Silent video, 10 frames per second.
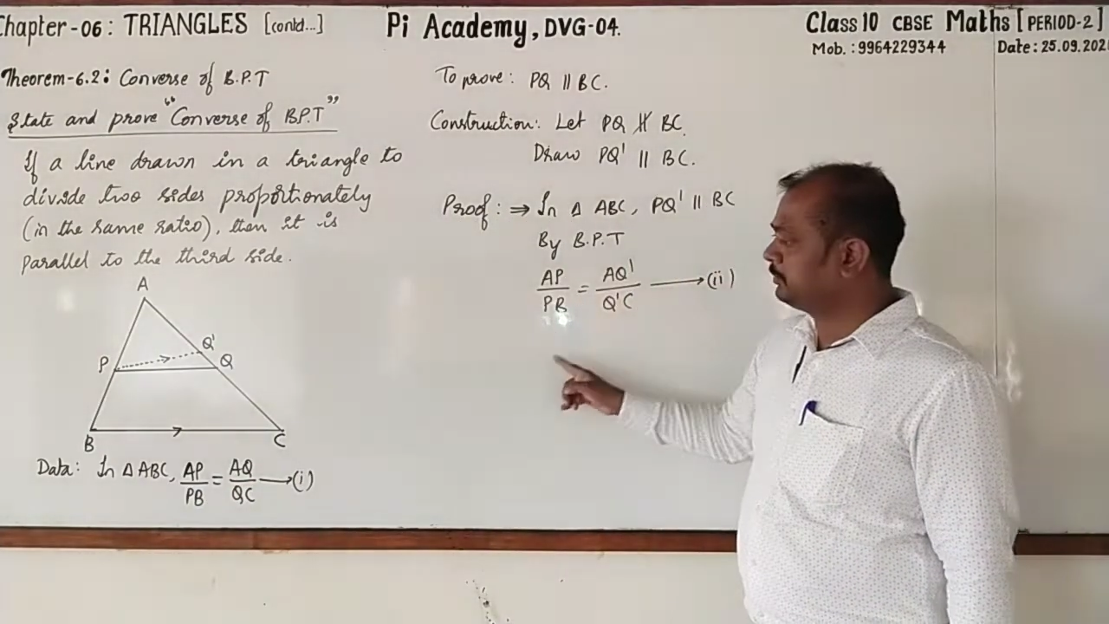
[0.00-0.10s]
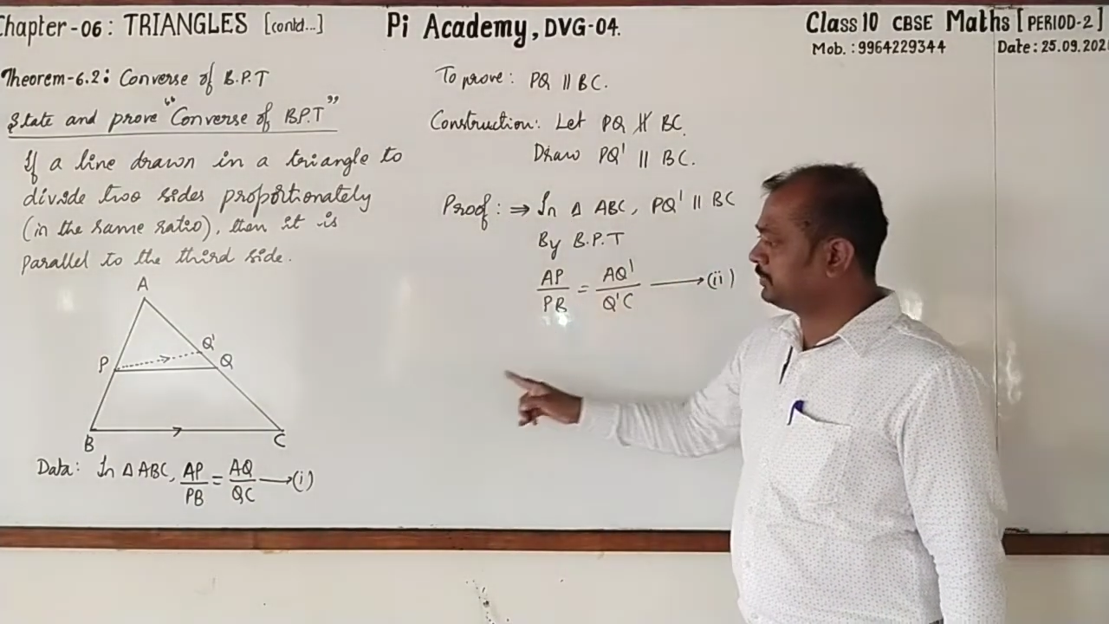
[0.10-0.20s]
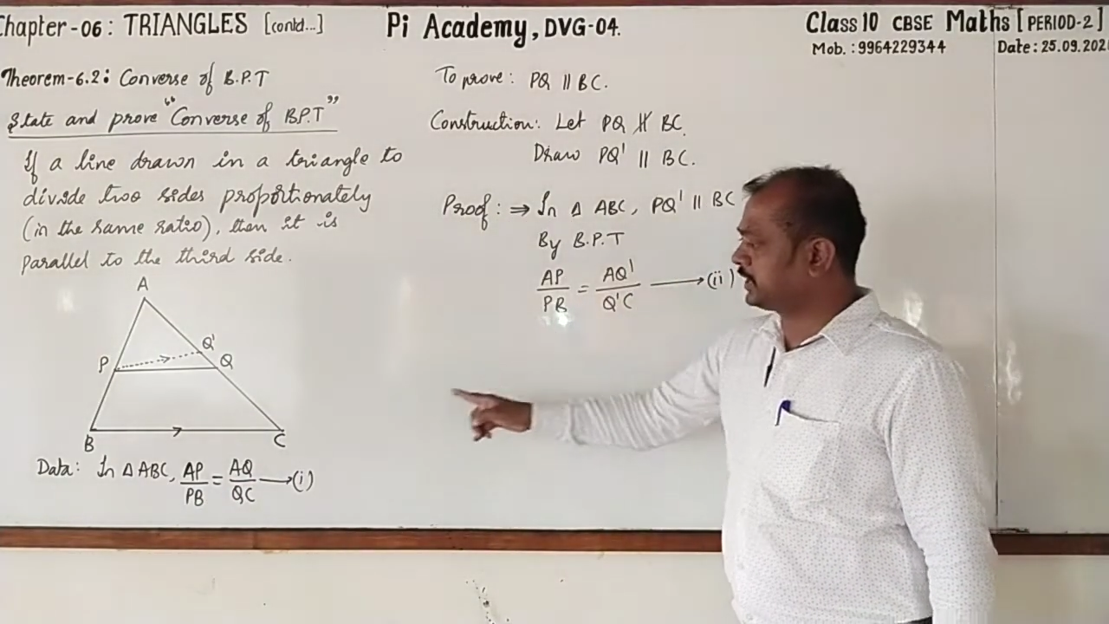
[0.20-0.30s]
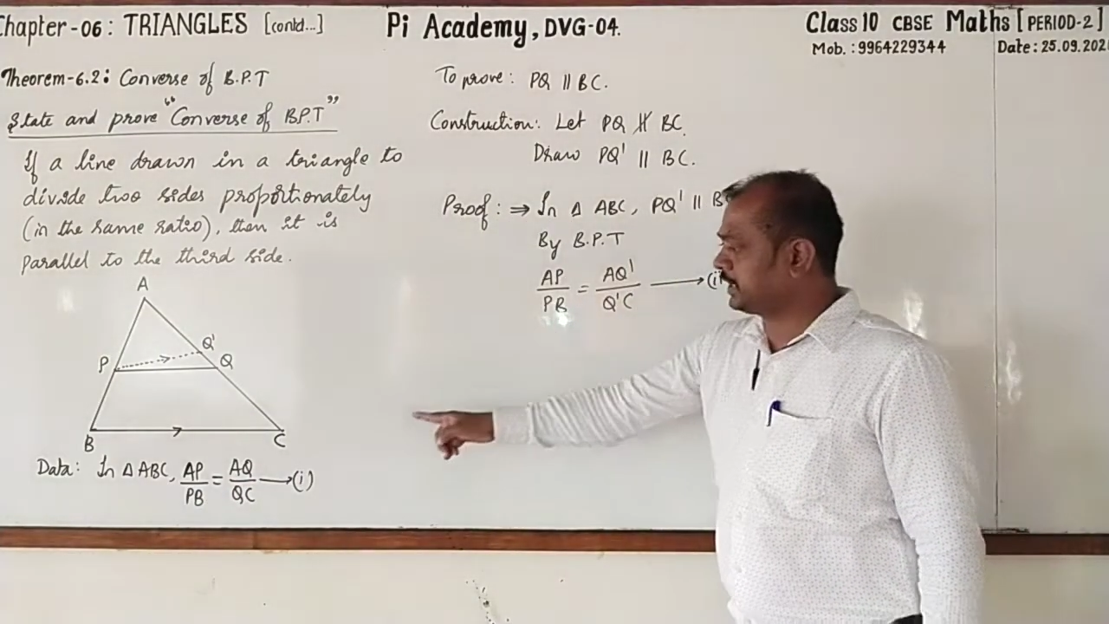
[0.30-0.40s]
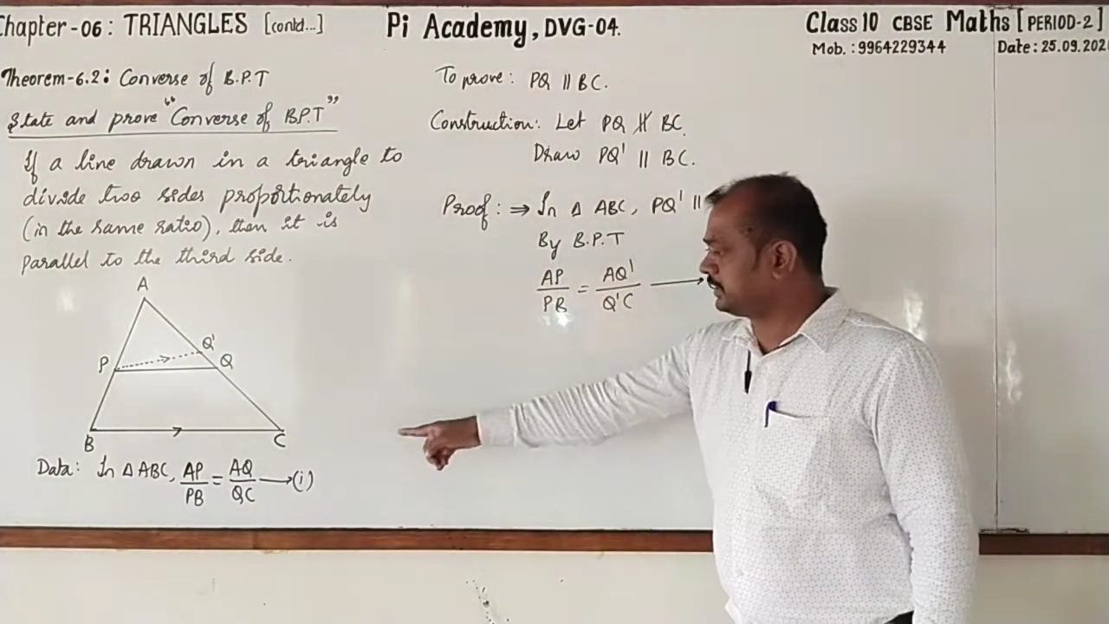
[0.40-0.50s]
but
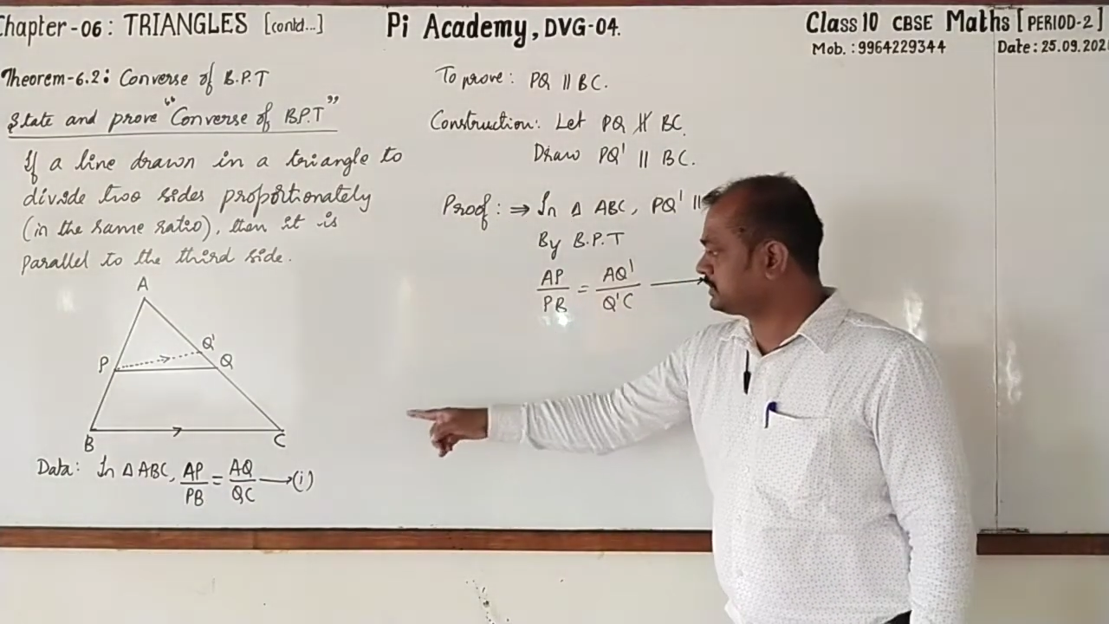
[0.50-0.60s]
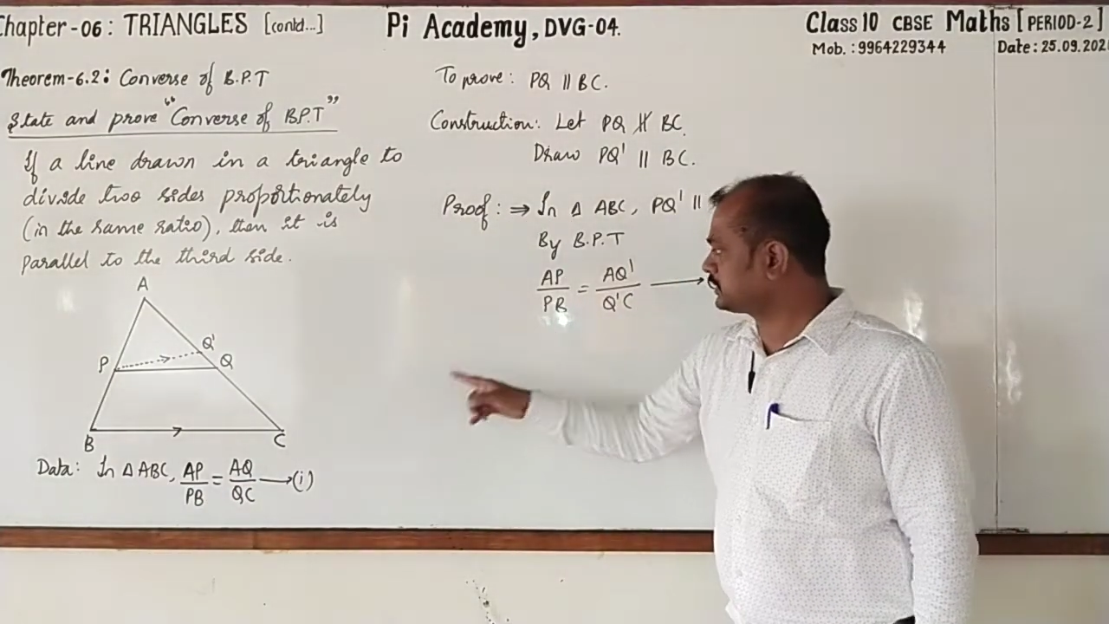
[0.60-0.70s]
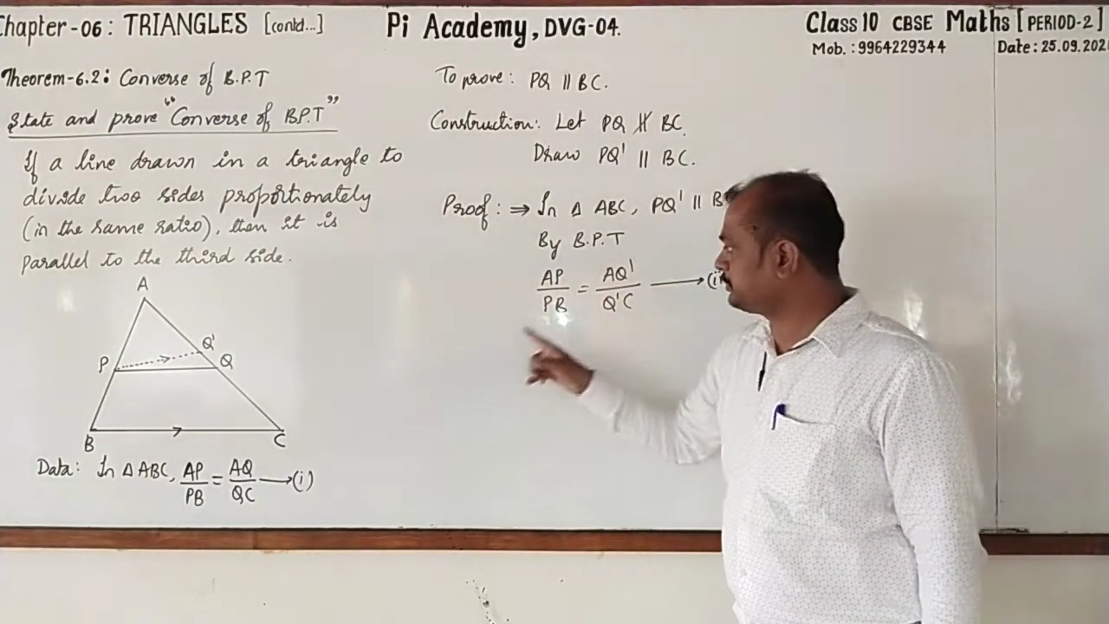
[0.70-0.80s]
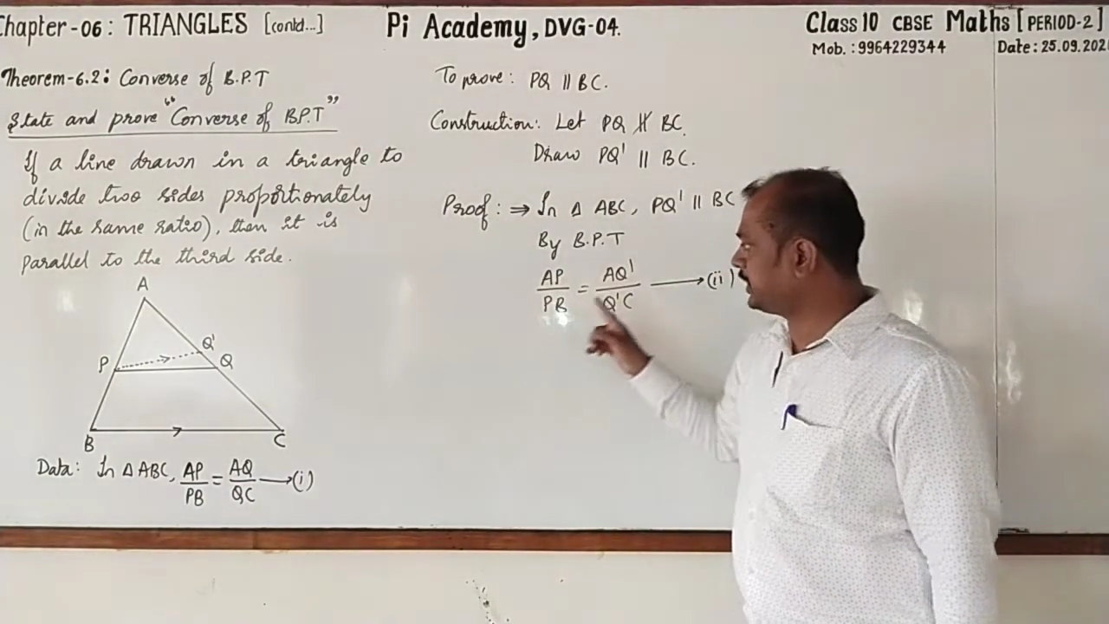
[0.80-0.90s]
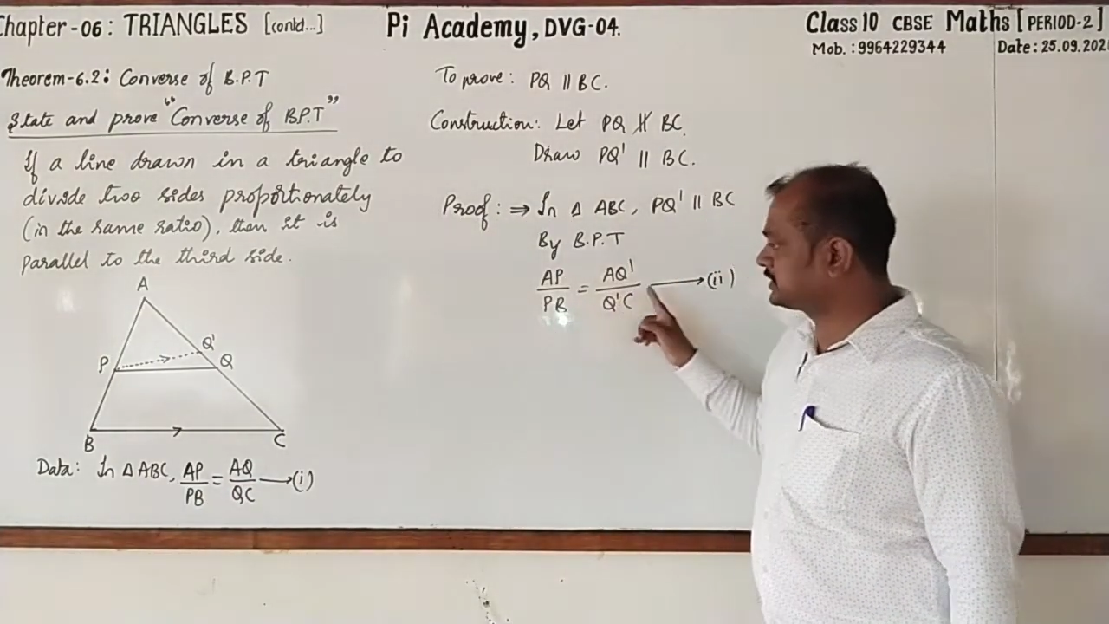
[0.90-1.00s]
RHS
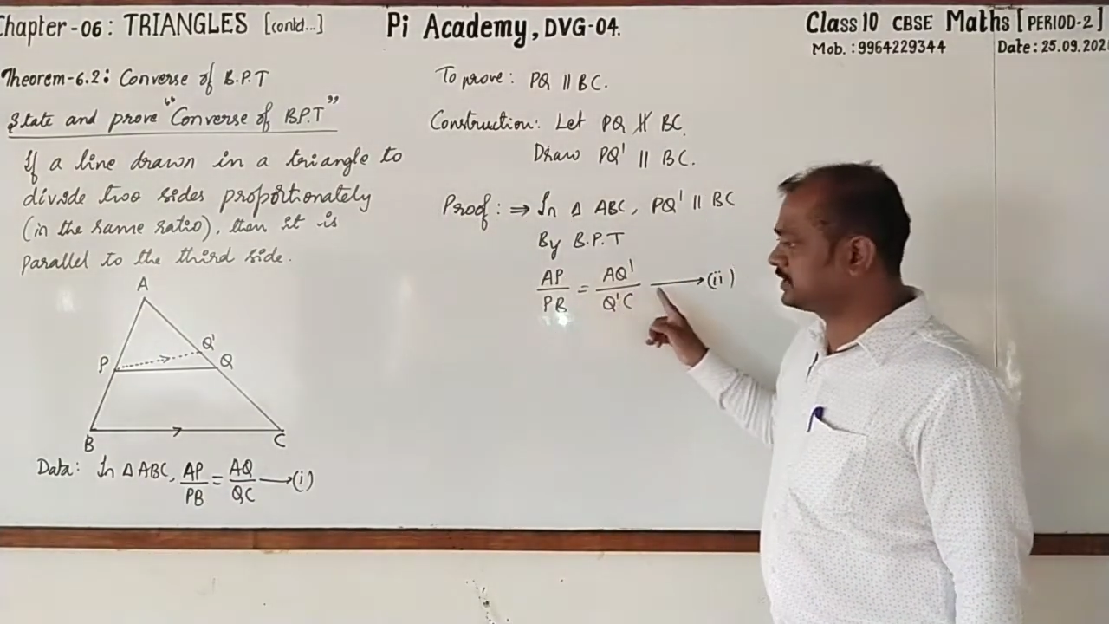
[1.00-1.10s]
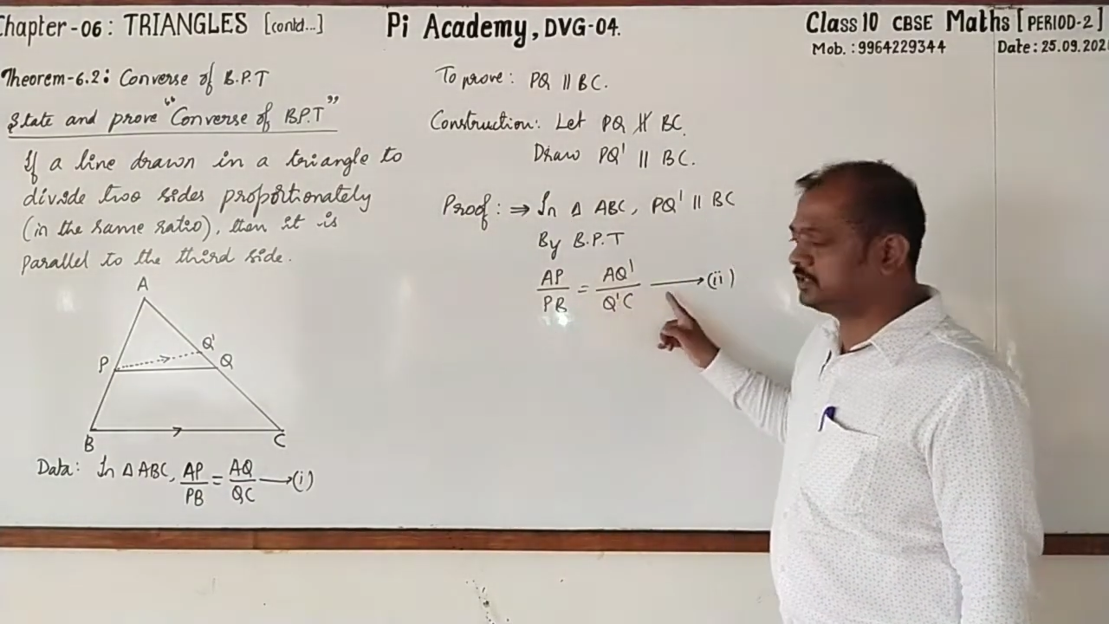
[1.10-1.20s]
parts are